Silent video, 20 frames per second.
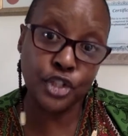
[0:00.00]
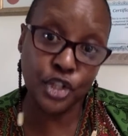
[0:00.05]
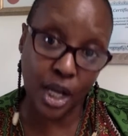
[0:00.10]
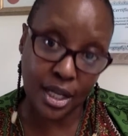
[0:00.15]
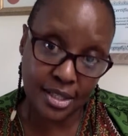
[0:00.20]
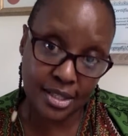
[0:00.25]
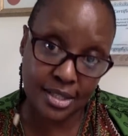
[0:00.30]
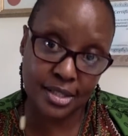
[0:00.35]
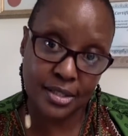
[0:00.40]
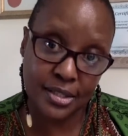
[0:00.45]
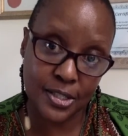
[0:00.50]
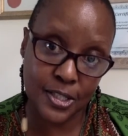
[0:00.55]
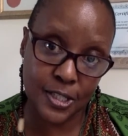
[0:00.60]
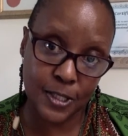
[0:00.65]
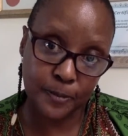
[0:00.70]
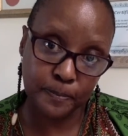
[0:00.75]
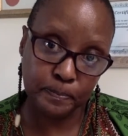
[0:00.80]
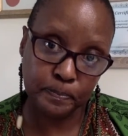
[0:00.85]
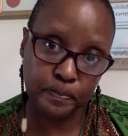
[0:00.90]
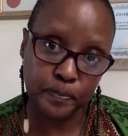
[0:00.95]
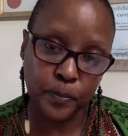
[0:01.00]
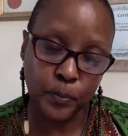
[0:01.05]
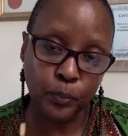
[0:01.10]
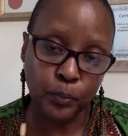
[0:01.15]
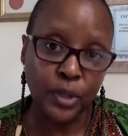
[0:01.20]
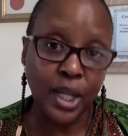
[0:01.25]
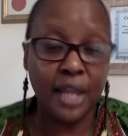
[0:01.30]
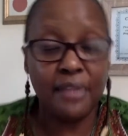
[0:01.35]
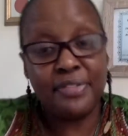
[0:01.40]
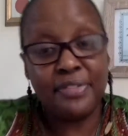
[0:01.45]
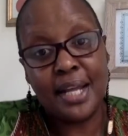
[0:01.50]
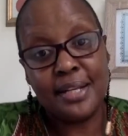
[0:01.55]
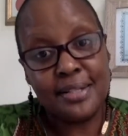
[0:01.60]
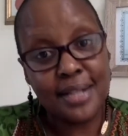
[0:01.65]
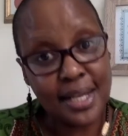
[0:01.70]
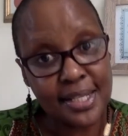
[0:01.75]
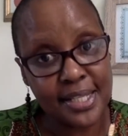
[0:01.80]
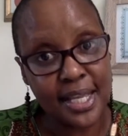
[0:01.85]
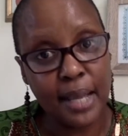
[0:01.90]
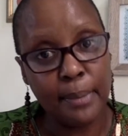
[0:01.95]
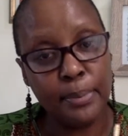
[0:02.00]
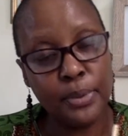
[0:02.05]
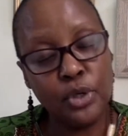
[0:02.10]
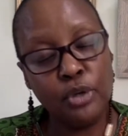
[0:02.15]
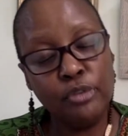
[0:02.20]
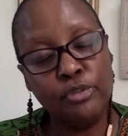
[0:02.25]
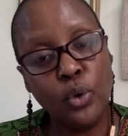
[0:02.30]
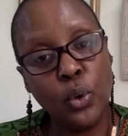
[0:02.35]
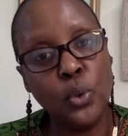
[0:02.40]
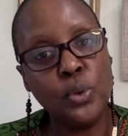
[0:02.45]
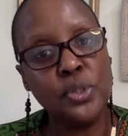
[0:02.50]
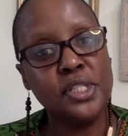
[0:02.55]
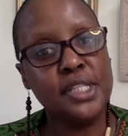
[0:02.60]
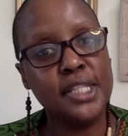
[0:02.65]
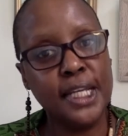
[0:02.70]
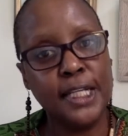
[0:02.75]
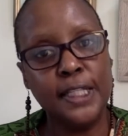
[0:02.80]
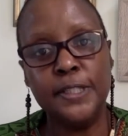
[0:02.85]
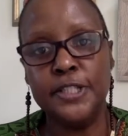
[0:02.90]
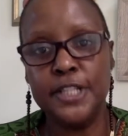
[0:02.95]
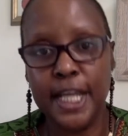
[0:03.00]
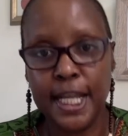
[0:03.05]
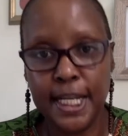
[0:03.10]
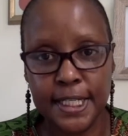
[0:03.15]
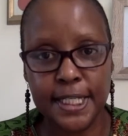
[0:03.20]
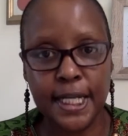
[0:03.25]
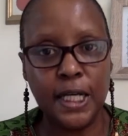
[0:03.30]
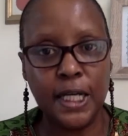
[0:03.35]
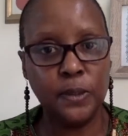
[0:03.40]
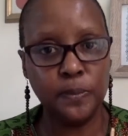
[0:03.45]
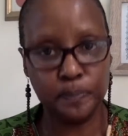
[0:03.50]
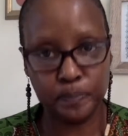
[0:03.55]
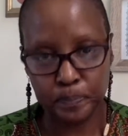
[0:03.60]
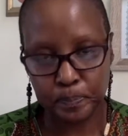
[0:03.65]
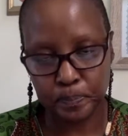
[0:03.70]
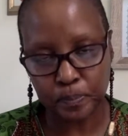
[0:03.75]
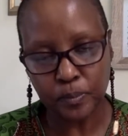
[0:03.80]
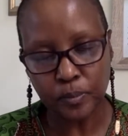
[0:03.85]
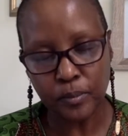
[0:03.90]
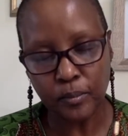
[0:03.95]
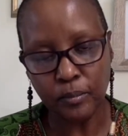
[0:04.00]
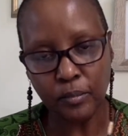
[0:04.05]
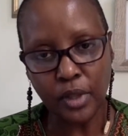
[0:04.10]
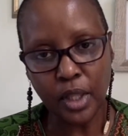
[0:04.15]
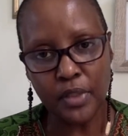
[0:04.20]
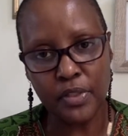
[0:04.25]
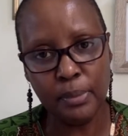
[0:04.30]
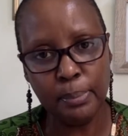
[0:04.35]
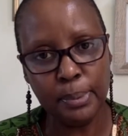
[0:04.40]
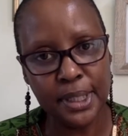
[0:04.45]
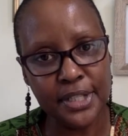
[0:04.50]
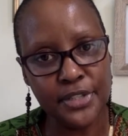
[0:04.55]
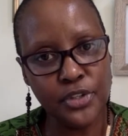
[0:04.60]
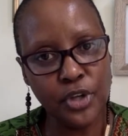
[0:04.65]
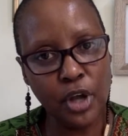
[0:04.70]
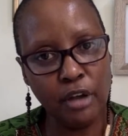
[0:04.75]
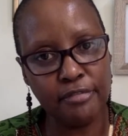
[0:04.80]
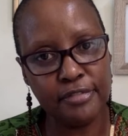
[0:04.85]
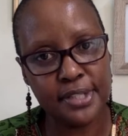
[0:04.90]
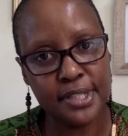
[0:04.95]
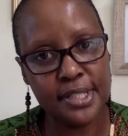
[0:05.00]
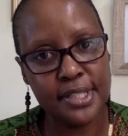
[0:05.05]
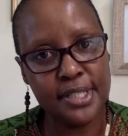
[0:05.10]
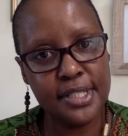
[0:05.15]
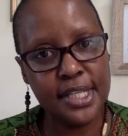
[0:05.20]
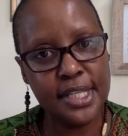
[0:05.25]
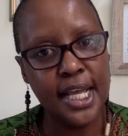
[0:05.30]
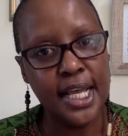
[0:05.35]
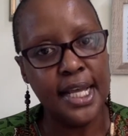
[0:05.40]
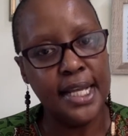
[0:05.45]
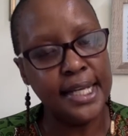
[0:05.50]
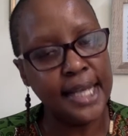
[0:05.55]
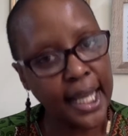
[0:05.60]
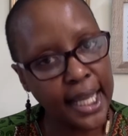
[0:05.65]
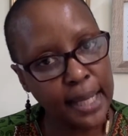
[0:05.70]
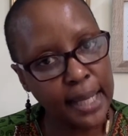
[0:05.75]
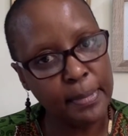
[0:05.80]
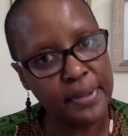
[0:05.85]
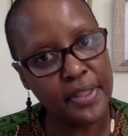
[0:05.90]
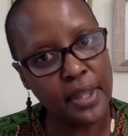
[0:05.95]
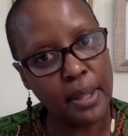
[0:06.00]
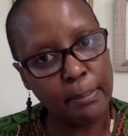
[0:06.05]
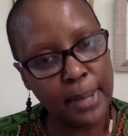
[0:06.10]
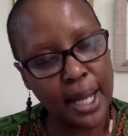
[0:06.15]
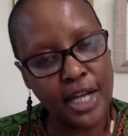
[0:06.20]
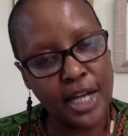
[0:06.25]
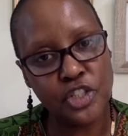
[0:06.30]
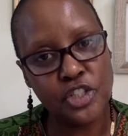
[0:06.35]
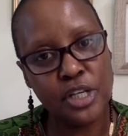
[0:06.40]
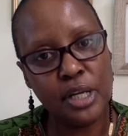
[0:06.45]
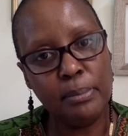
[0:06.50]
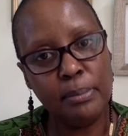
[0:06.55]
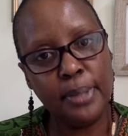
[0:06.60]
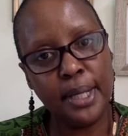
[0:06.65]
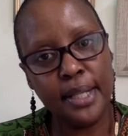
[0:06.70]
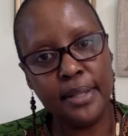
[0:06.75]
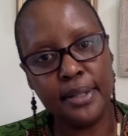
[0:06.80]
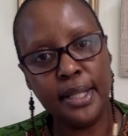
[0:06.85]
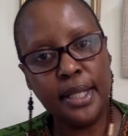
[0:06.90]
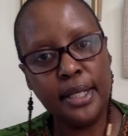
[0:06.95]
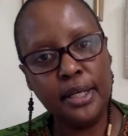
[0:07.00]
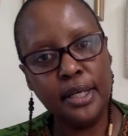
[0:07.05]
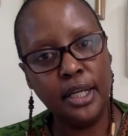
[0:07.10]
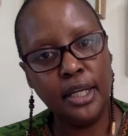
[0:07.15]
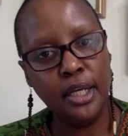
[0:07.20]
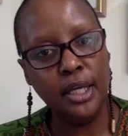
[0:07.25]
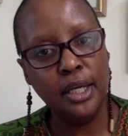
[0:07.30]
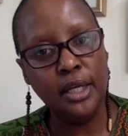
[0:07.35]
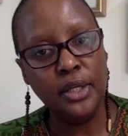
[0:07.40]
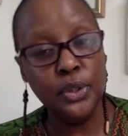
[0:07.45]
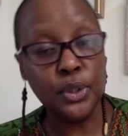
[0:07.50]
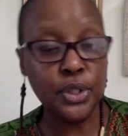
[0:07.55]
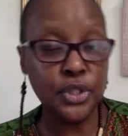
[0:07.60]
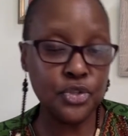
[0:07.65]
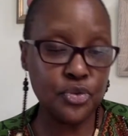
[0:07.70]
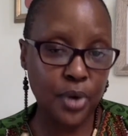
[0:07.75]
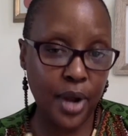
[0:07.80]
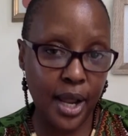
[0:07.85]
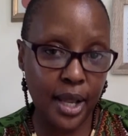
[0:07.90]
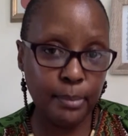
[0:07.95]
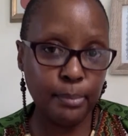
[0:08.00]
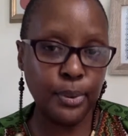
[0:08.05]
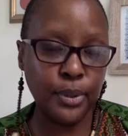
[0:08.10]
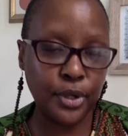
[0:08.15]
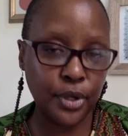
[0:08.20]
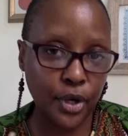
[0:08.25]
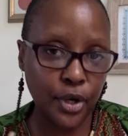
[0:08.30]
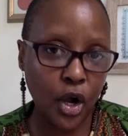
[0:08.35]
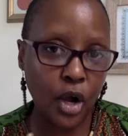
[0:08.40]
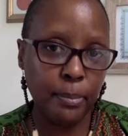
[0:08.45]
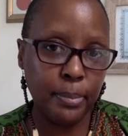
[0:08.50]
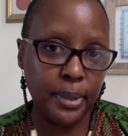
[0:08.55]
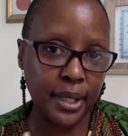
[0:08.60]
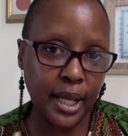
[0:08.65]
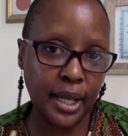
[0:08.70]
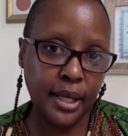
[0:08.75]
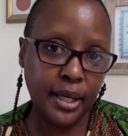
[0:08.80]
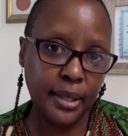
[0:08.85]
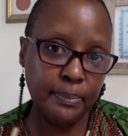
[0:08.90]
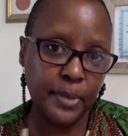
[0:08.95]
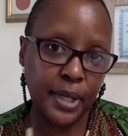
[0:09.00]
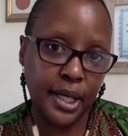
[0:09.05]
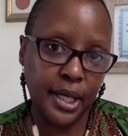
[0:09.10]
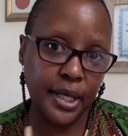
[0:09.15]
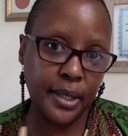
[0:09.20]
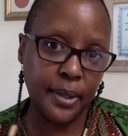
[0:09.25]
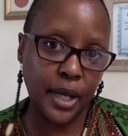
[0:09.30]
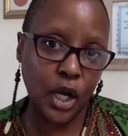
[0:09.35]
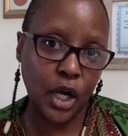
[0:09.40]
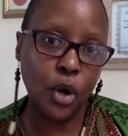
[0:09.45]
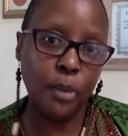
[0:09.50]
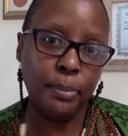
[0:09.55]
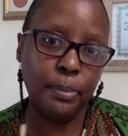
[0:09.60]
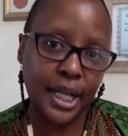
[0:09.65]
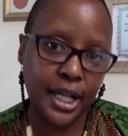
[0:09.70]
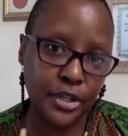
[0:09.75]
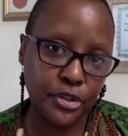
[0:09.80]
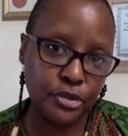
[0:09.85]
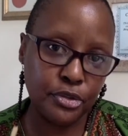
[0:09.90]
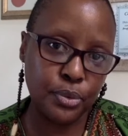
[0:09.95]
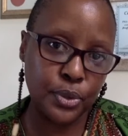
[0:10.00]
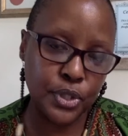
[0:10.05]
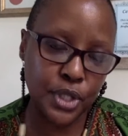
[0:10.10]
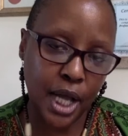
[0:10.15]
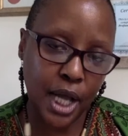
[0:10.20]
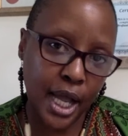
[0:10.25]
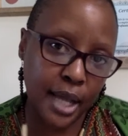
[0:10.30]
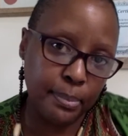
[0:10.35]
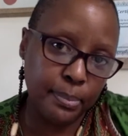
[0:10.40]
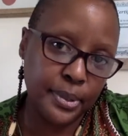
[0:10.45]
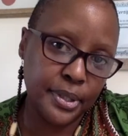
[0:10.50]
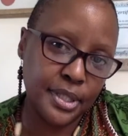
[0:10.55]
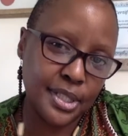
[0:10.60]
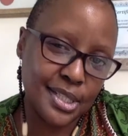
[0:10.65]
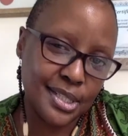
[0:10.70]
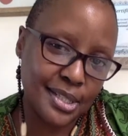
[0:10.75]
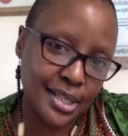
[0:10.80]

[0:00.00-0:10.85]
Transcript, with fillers: justice. If that does happen, of course, then take down the police officer's name and their badge number and then you can try and put um, uh, a complaint through to IPID.